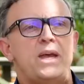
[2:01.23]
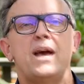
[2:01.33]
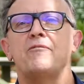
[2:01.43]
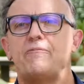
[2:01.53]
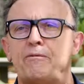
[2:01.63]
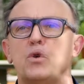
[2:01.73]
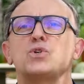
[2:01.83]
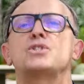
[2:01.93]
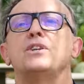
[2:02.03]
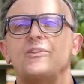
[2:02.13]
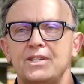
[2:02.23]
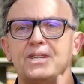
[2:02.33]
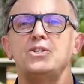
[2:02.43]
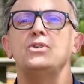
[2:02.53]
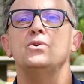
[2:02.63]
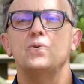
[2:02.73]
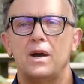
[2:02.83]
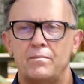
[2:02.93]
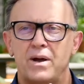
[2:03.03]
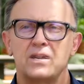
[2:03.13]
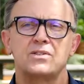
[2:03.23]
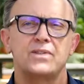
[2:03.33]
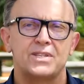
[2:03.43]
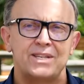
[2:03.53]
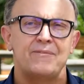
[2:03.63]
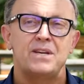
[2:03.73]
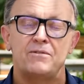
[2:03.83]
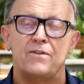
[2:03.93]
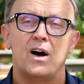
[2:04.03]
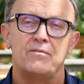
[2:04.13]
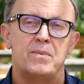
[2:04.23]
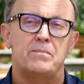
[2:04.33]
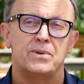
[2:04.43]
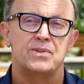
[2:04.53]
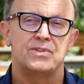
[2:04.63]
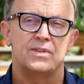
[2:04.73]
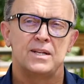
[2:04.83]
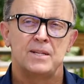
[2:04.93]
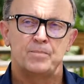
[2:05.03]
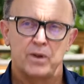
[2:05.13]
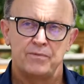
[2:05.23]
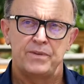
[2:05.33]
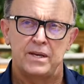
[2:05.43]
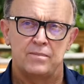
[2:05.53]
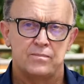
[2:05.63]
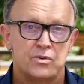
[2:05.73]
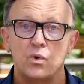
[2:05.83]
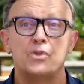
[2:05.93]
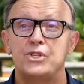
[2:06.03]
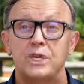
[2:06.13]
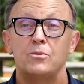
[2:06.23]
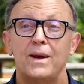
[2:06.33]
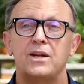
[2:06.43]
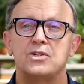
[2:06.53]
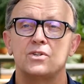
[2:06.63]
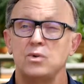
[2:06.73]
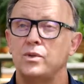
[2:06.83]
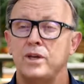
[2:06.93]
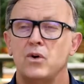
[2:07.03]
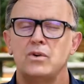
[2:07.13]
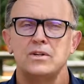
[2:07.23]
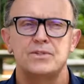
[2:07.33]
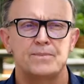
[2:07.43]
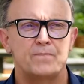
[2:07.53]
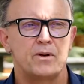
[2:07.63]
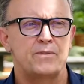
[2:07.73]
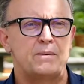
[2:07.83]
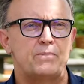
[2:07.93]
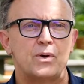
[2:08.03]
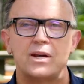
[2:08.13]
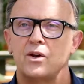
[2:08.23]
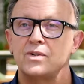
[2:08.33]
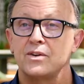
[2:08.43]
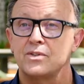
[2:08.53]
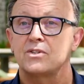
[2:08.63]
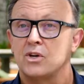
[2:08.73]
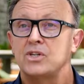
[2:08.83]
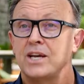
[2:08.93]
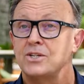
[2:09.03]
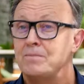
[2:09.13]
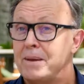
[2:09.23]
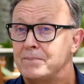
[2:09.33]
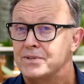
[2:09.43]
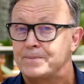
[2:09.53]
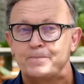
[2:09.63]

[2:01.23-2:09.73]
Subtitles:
have forced this issue amongst the 75 members of all the general managers and all the owners of the Phuket Hotels Association members.